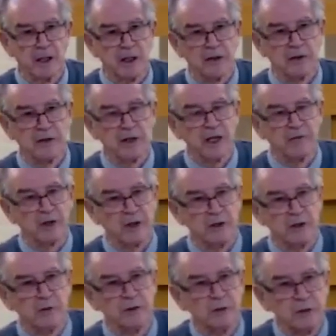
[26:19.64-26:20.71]
Think of it.
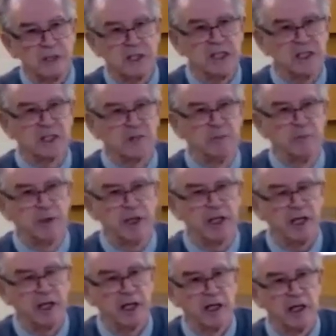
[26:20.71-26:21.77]
You, you see somebody
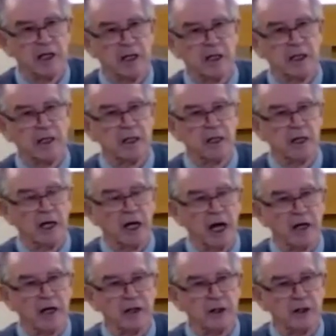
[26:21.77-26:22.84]

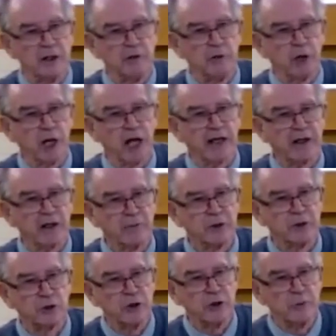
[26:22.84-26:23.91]
and you like them,
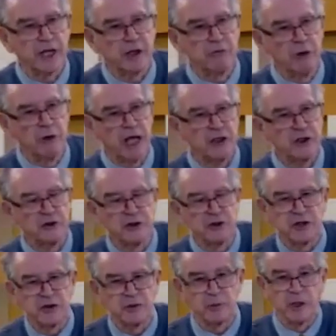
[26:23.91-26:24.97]
so you make a
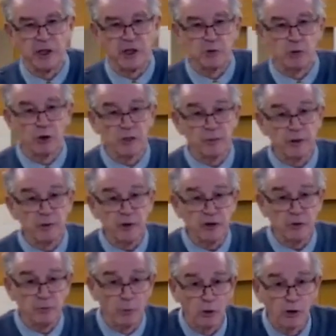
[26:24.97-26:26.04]
relationship with them. You want to be with
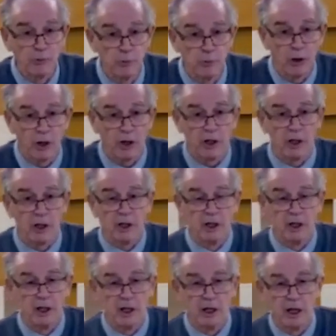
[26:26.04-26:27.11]
them more and more,
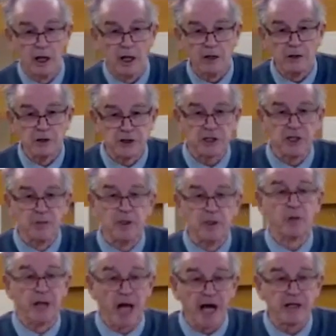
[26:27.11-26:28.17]
and you suddenly
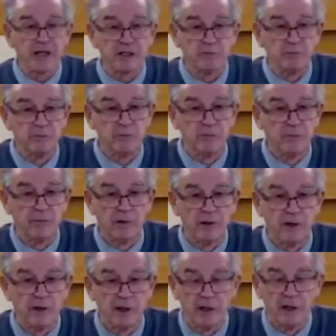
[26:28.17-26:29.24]
become an item.
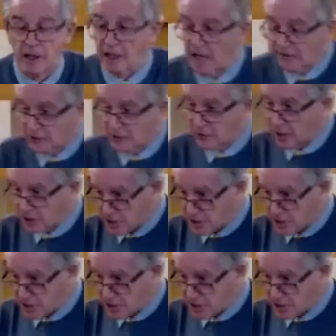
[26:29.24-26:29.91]
And after that